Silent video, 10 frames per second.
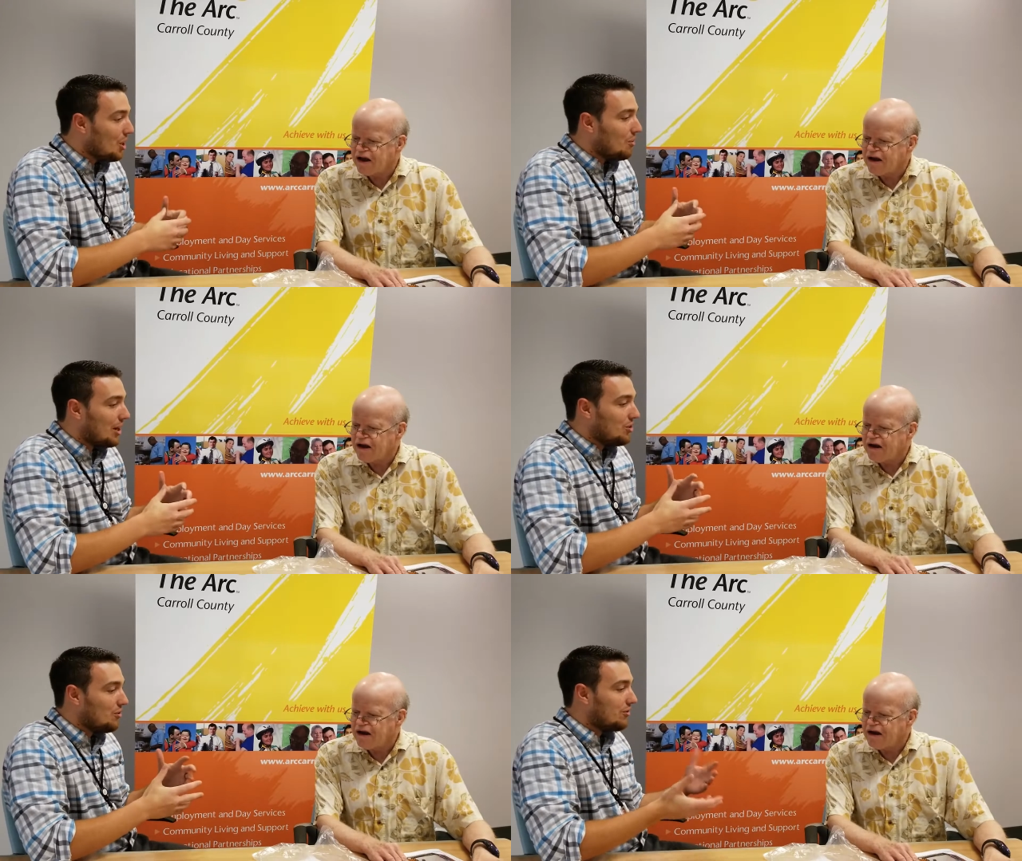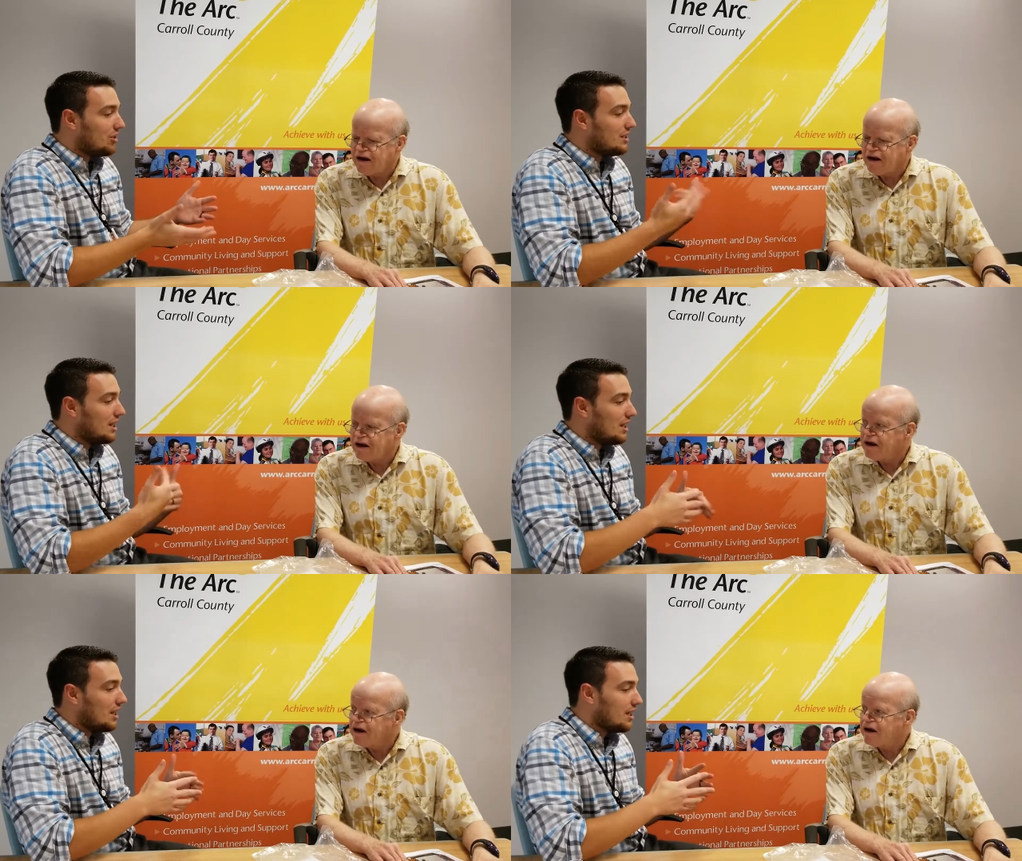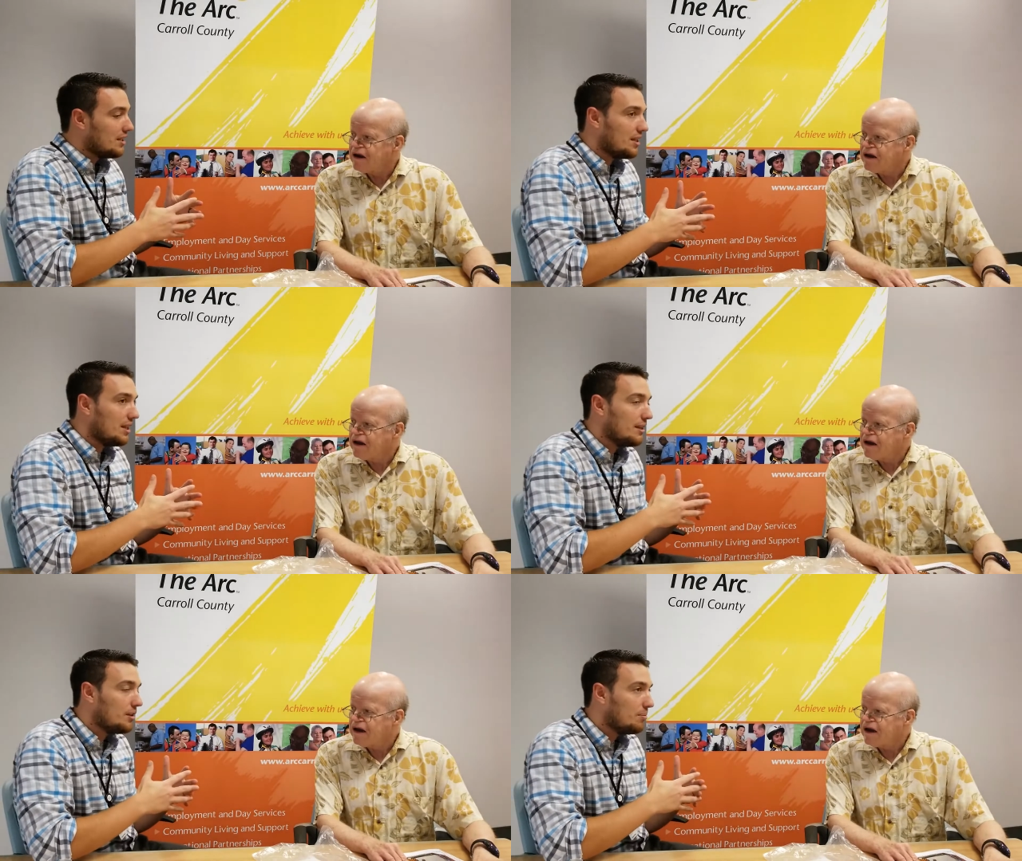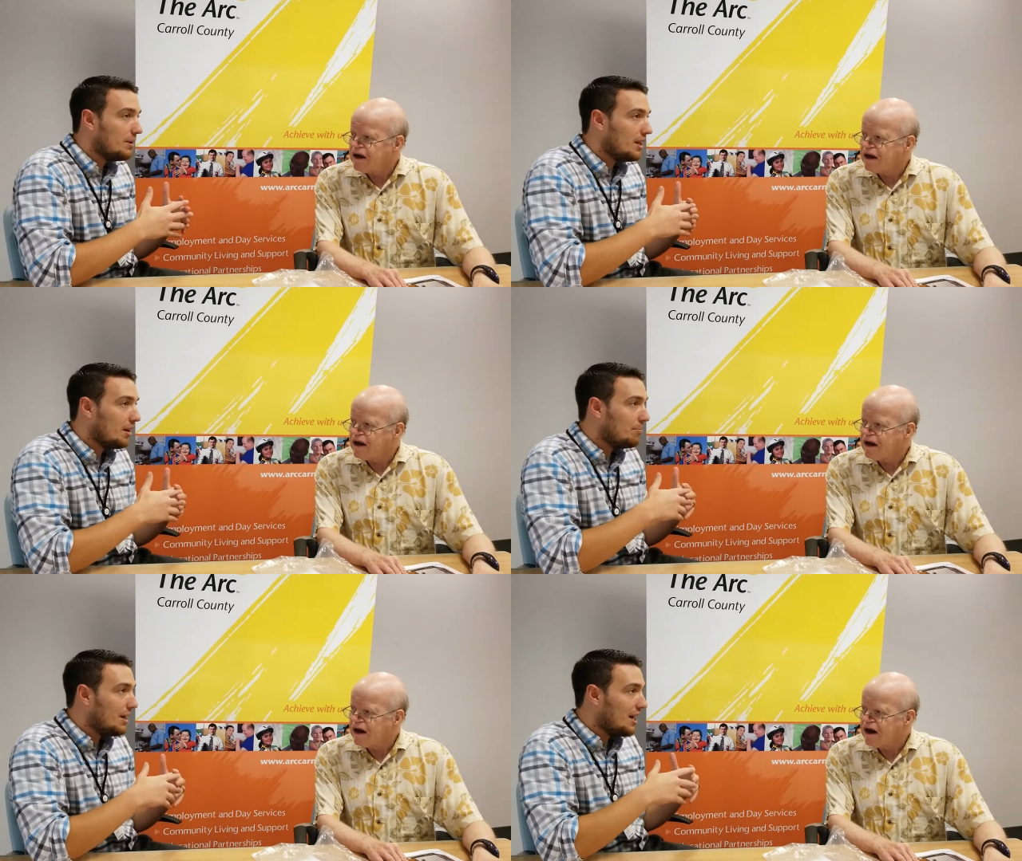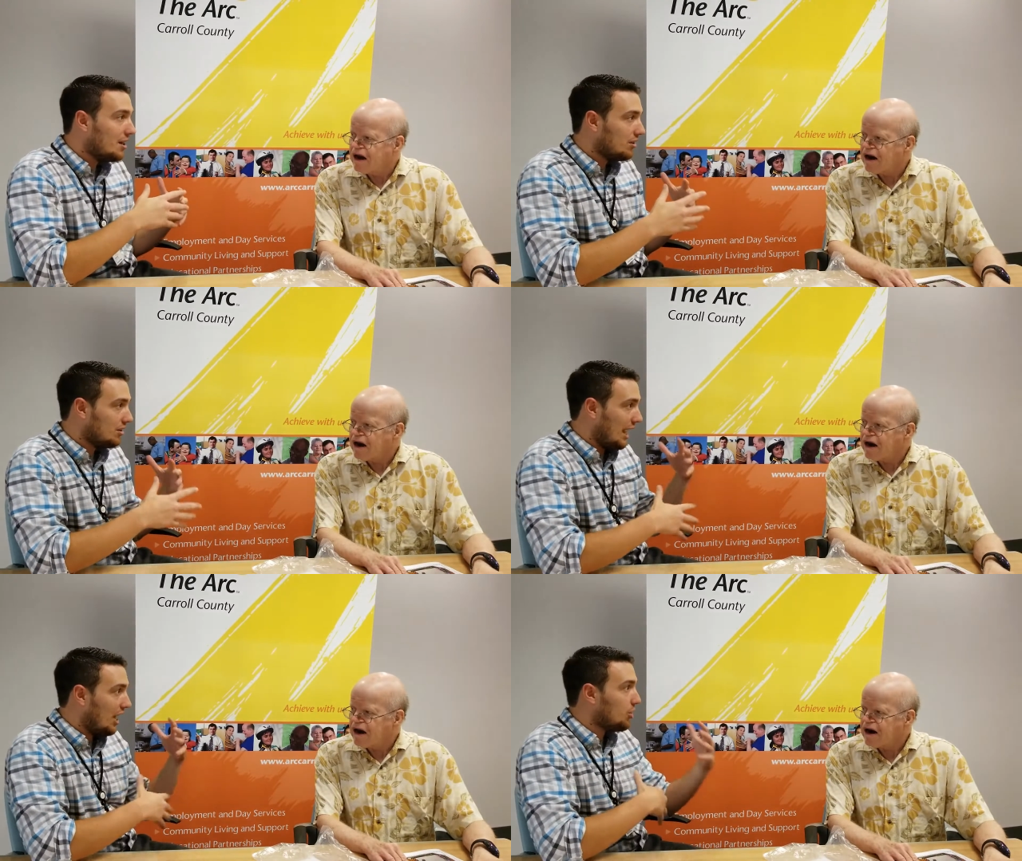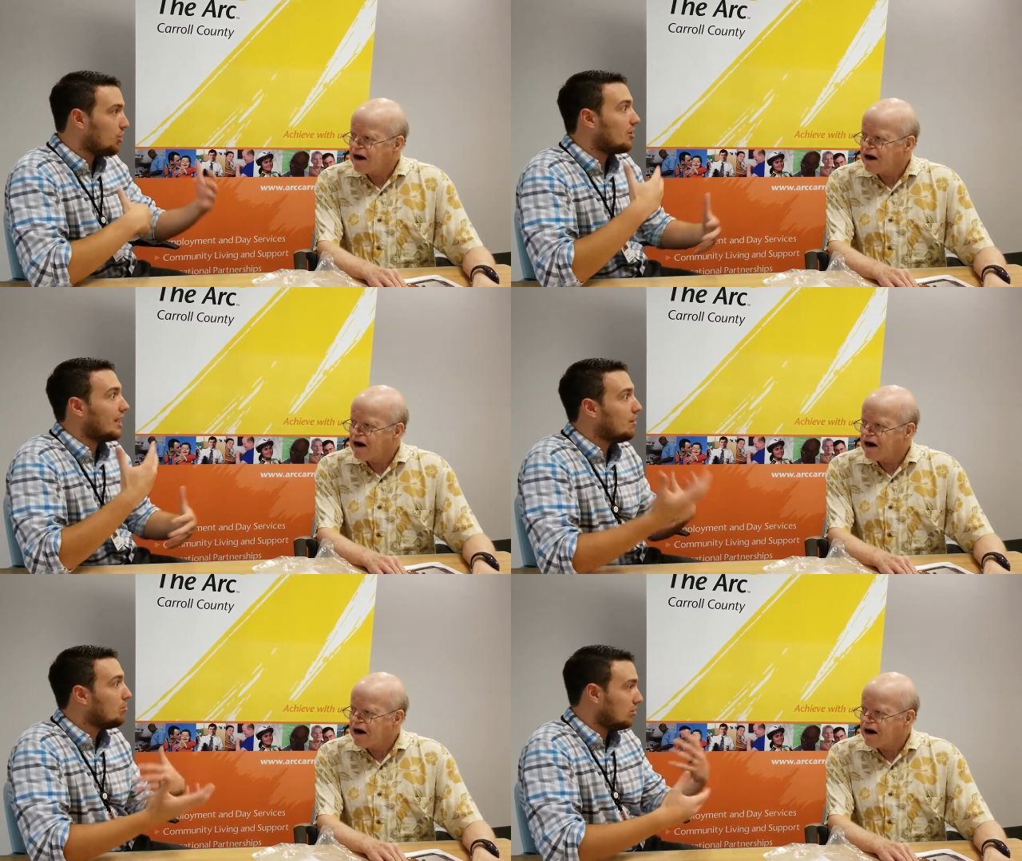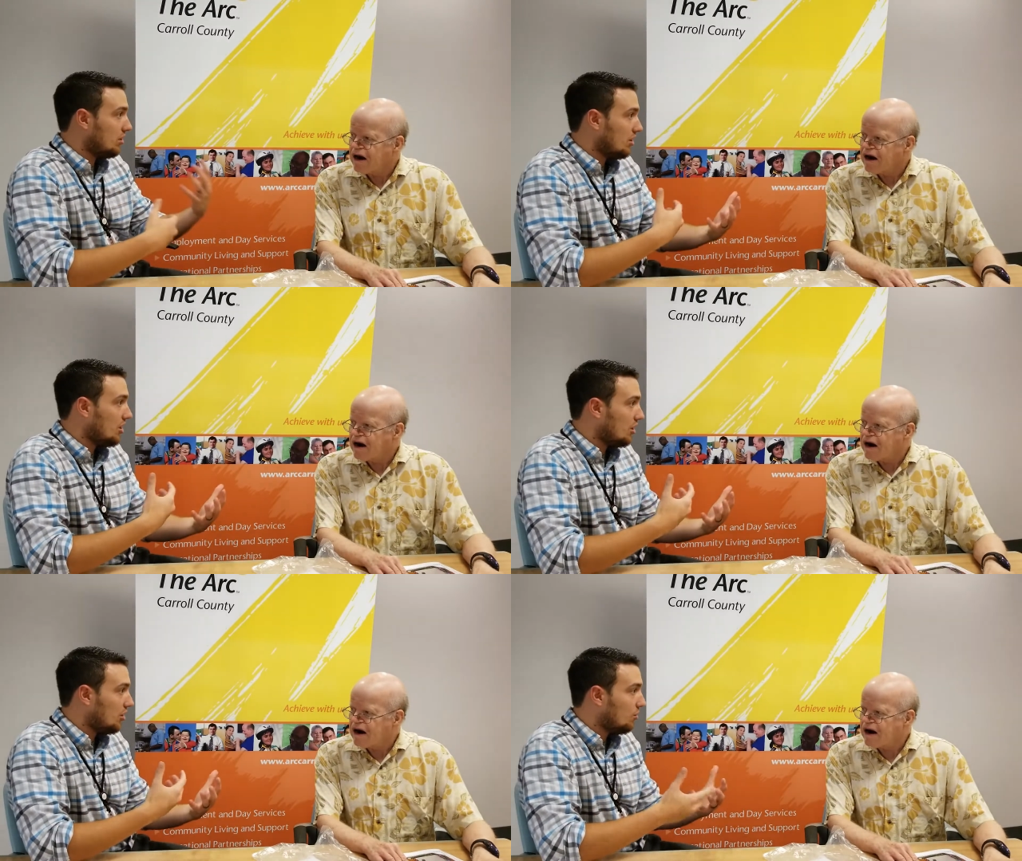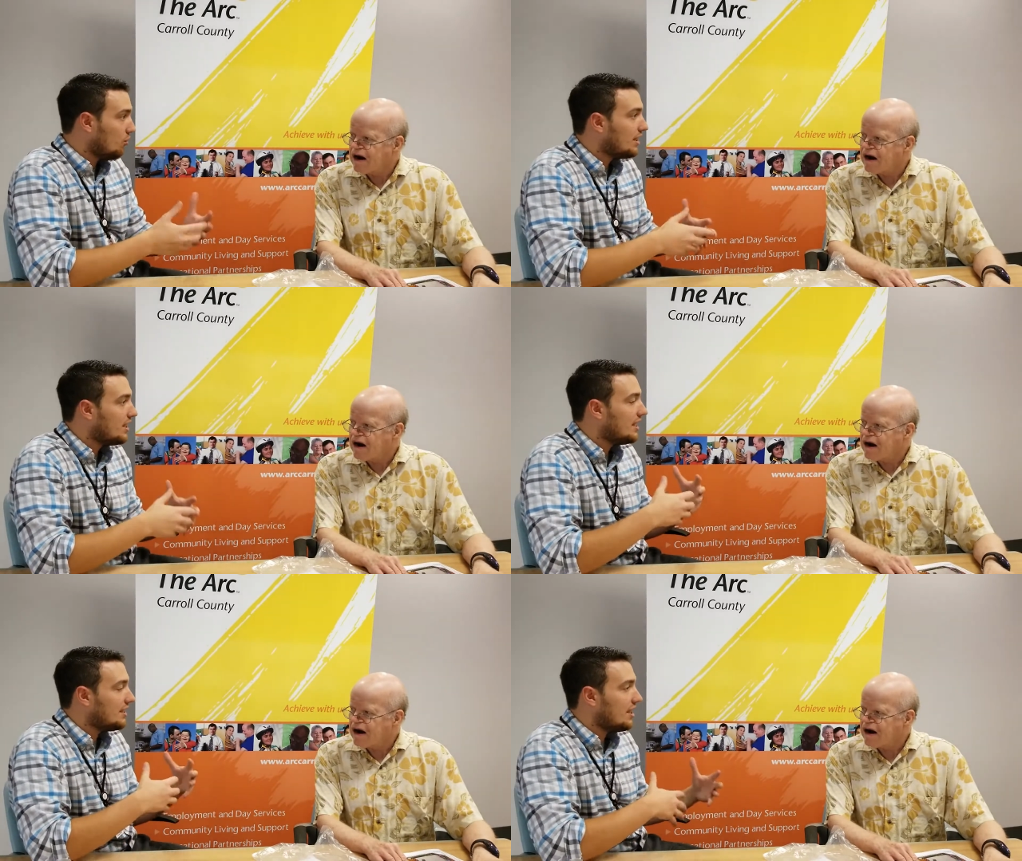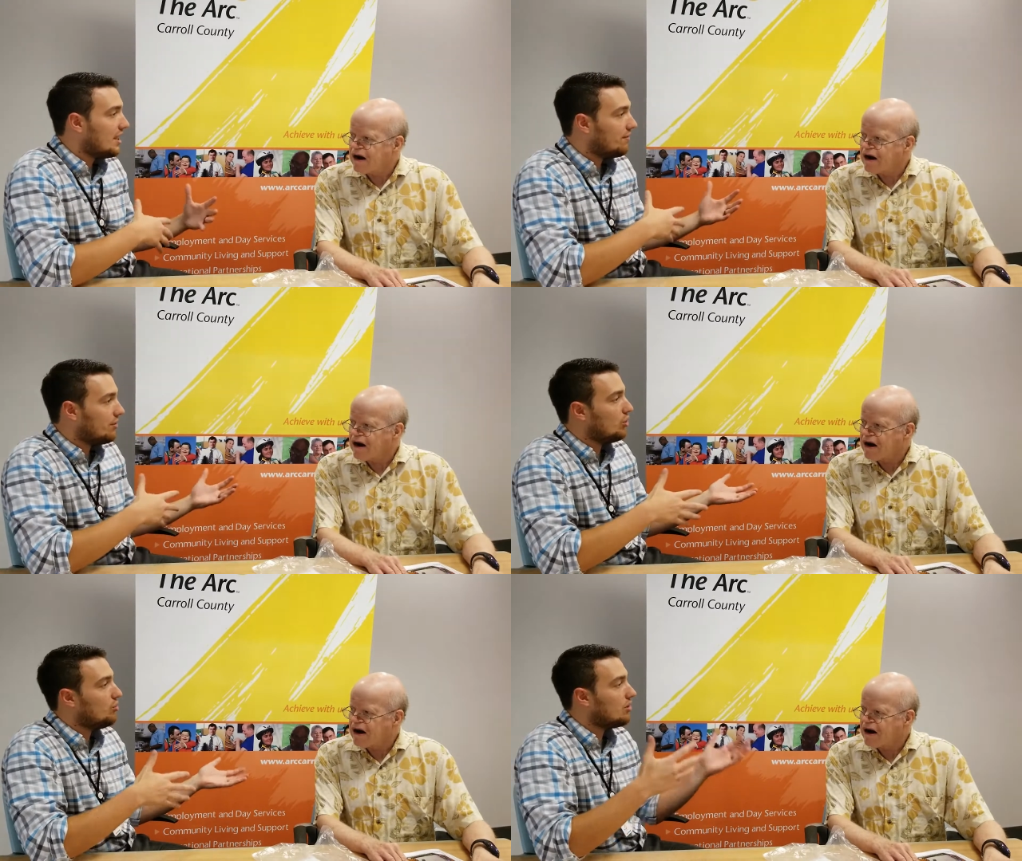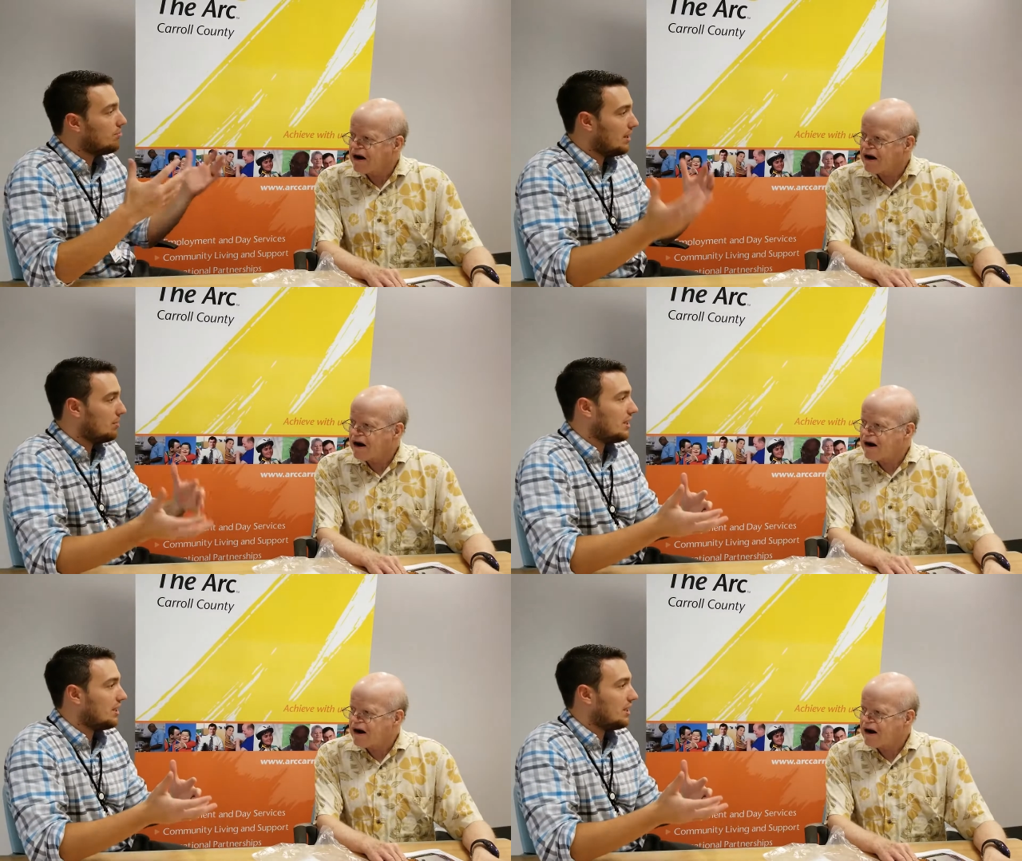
Speaker 1: why don't you first tell us a little bit about how you were able to go? What did it take for you to be able to